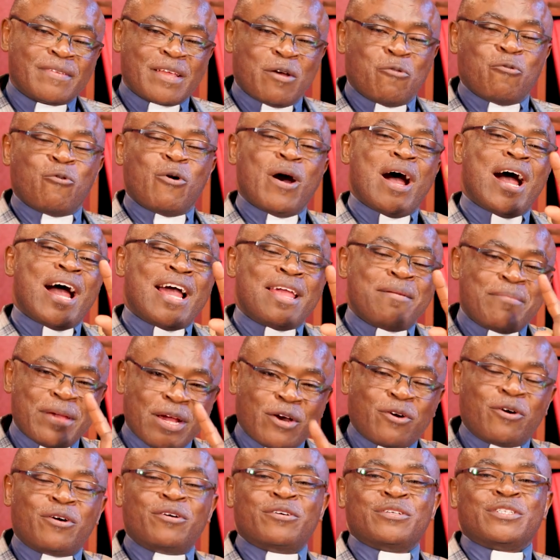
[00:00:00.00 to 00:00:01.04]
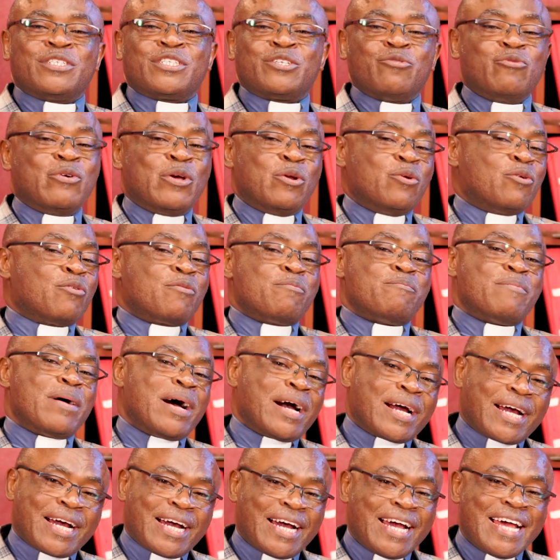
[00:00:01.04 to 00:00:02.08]
Why? Because we look
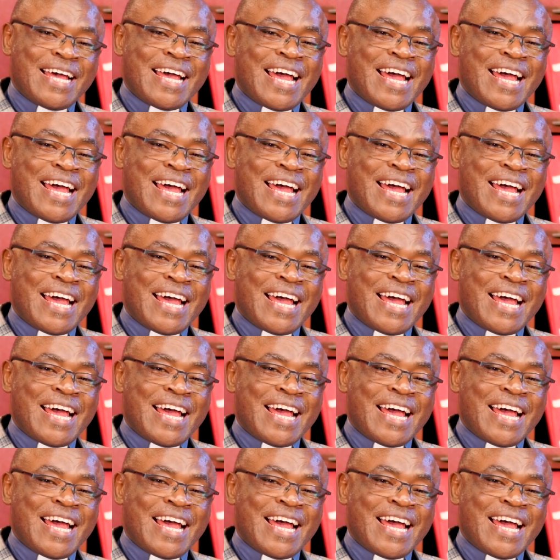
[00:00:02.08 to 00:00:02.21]
back